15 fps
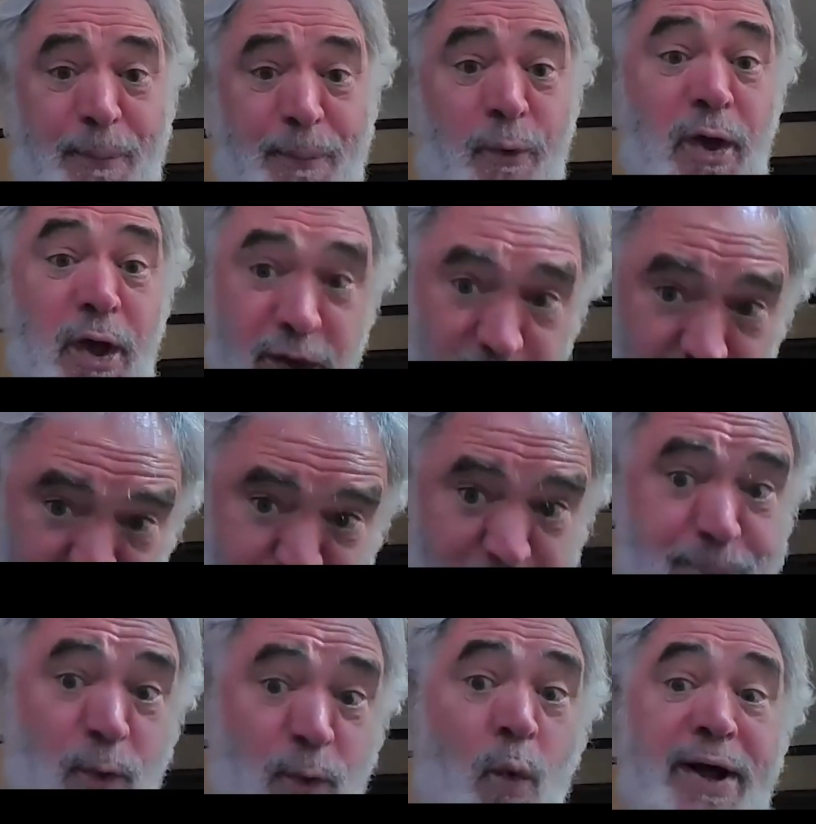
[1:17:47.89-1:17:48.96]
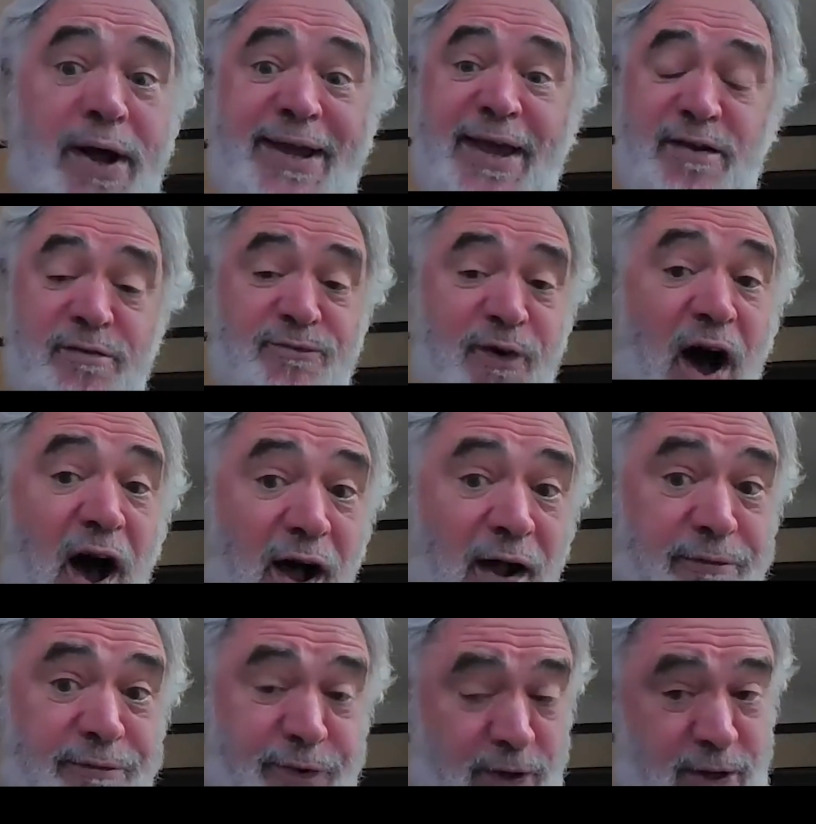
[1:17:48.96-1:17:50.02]
people, if people want to get
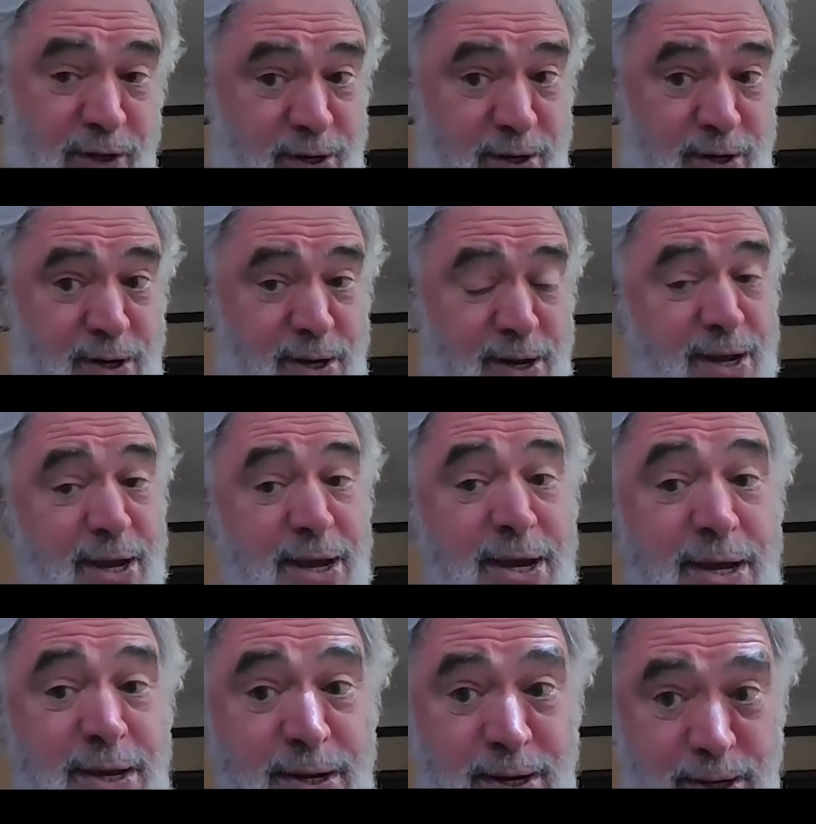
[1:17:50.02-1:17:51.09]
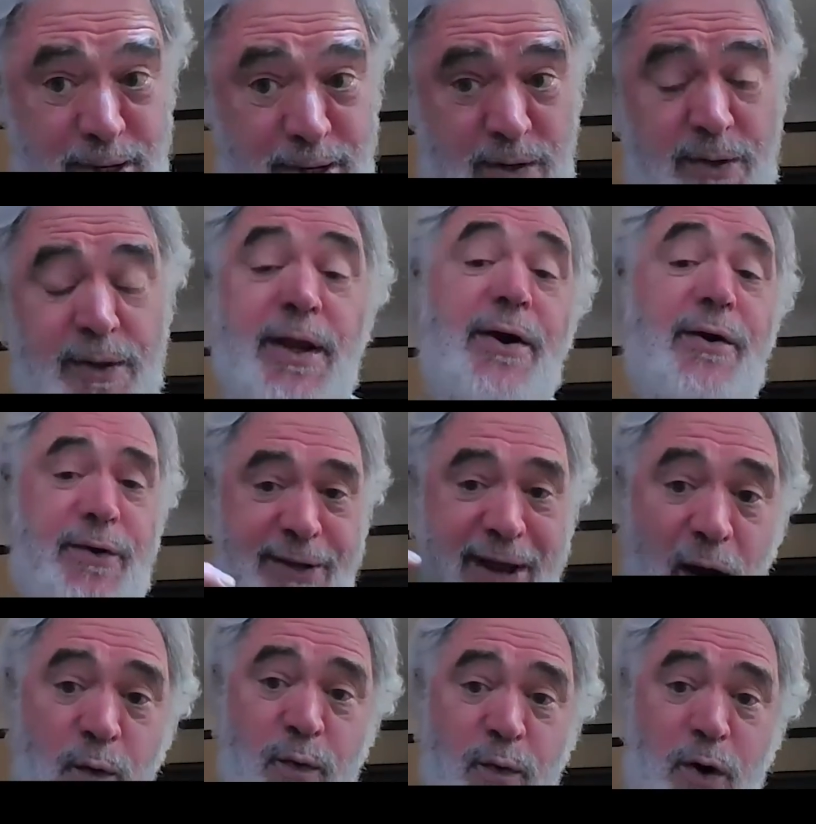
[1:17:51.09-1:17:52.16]
involved in here,
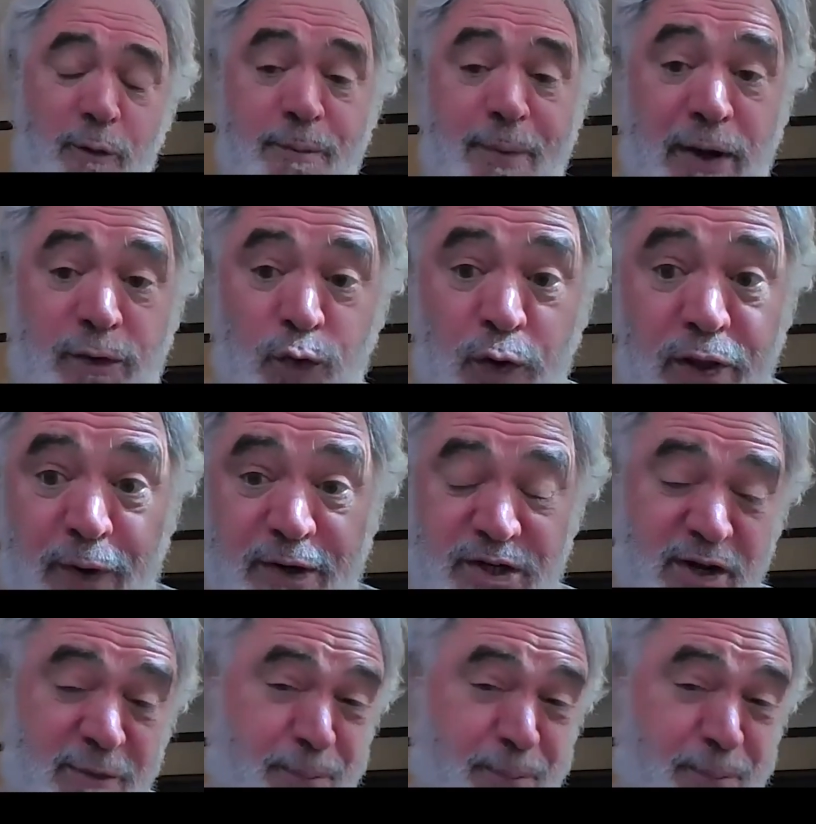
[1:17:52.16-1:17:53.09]
now we're coming back to another question.